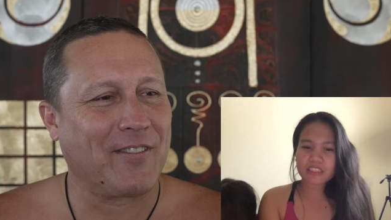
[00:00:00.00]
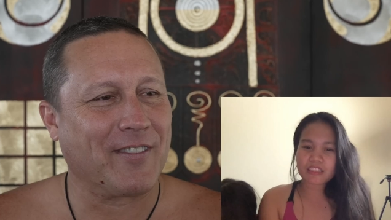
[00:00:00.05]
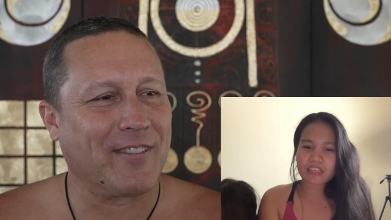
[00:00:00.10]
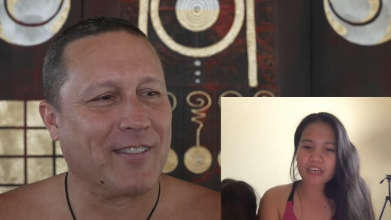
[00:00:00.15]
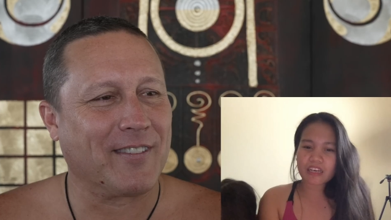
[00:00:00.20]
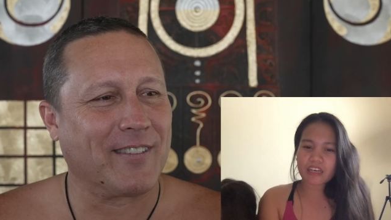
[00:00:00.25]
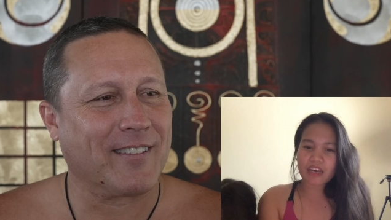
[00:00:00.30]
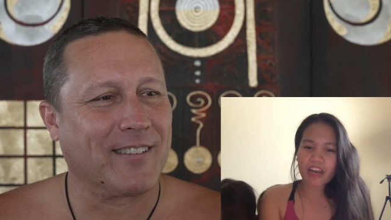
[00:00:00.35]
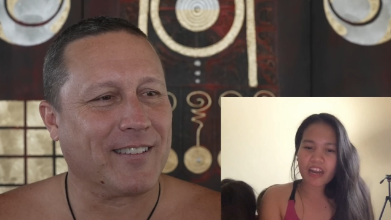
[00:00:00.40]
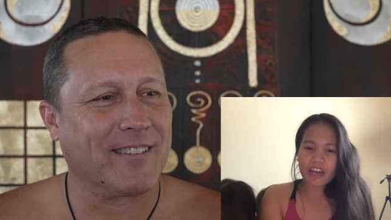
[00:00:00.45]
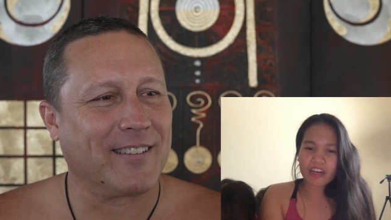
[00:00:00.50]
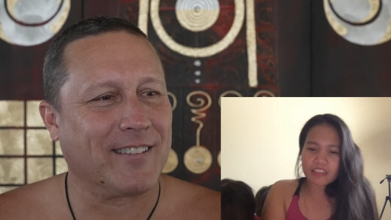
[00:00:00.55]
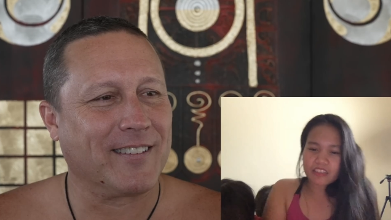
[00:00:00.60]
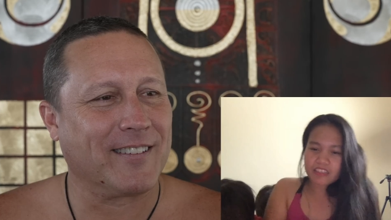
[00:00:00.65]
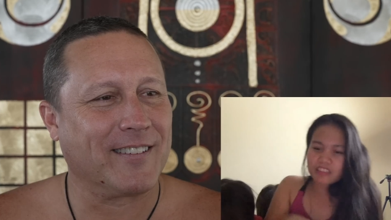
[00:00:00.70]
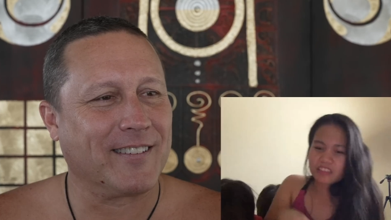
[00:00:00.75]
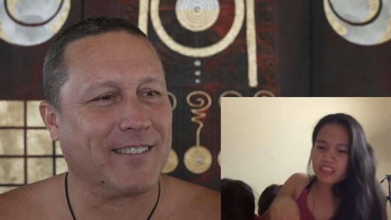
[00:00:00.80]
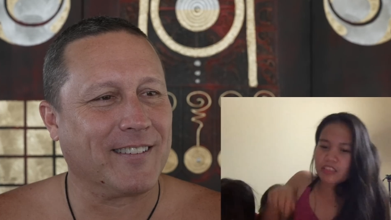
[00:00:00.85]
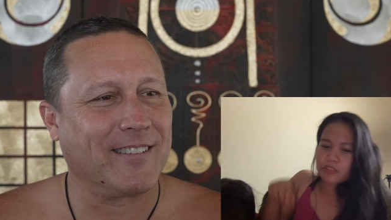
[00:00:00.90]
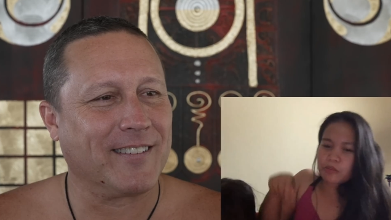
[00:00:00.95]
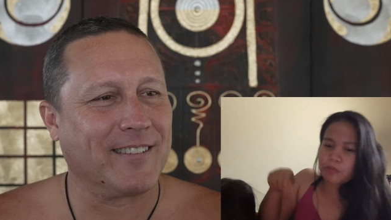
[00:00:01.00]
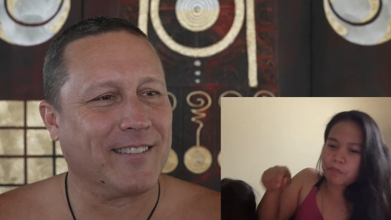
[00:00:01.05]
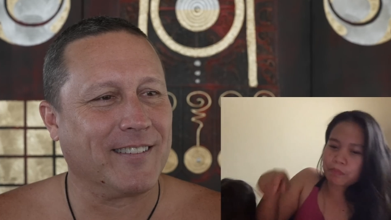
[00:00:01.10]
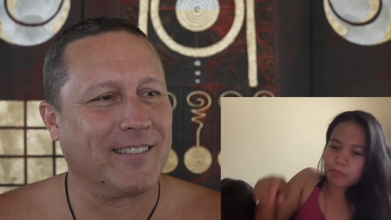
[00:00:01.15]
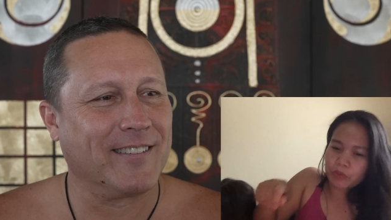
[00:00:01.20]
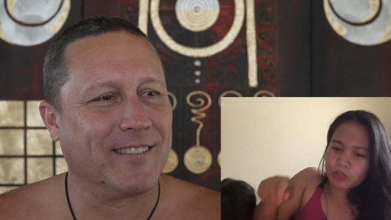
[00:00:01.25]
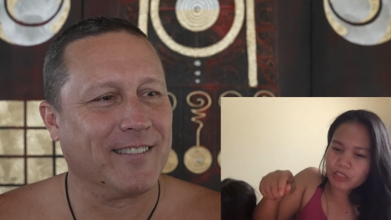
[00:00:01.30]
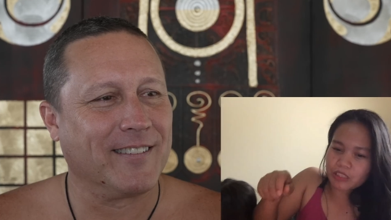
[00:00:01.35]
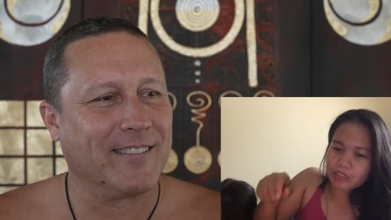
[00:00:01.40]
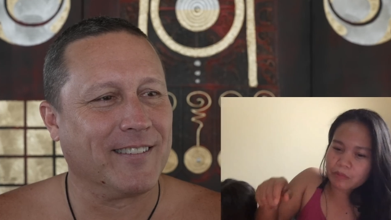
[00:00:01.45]
Speaker 1: not hard. He just put
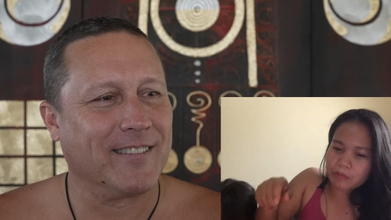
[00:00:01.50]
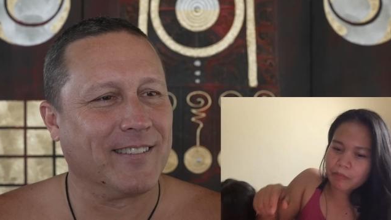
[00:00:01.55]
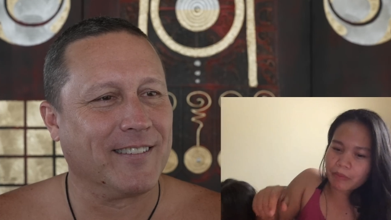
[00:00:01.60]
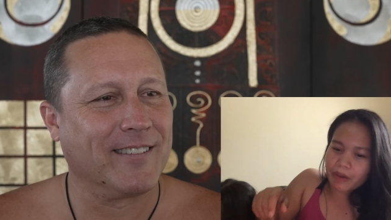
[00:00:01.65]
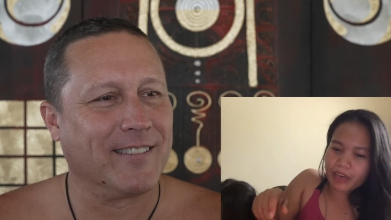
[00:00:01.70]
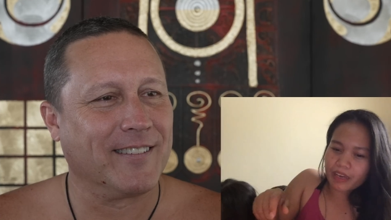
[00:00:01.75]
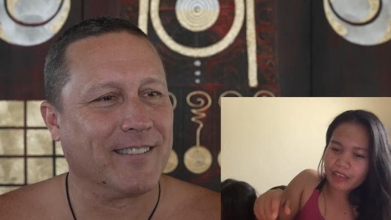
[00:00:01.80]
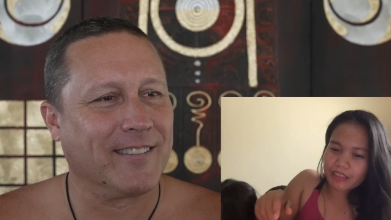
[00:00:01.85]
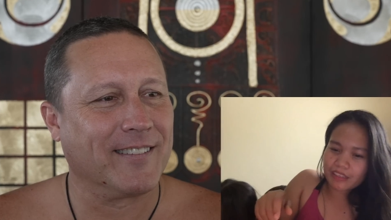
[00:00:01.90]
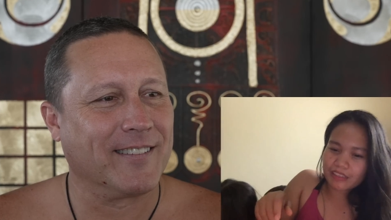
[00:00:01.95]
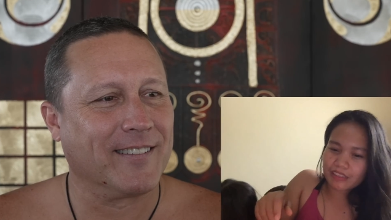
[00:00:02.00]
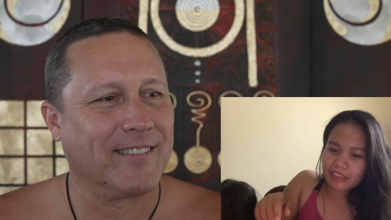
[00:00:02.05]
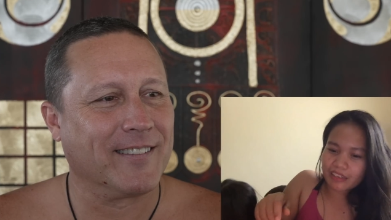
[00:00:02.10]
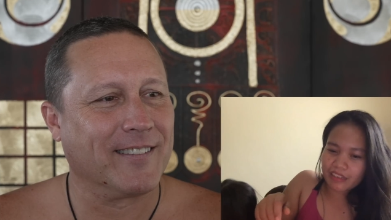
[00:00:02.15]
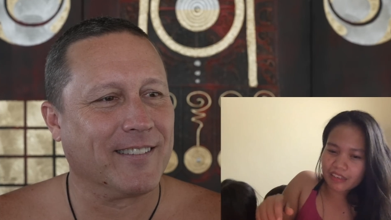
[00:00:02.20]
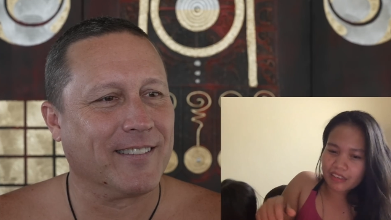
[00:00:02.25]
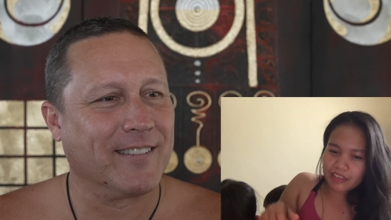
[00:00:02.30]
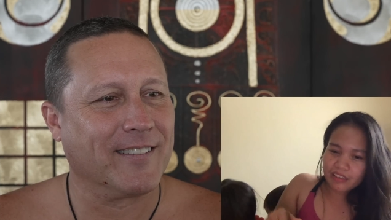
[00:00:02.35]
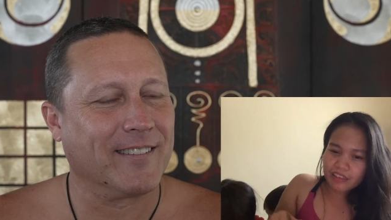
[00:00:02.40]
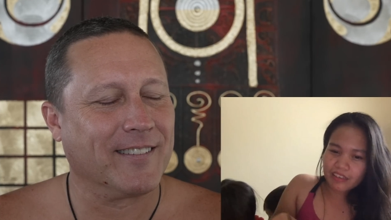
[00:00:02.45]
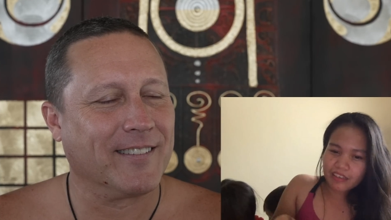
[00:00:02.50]
that back in there.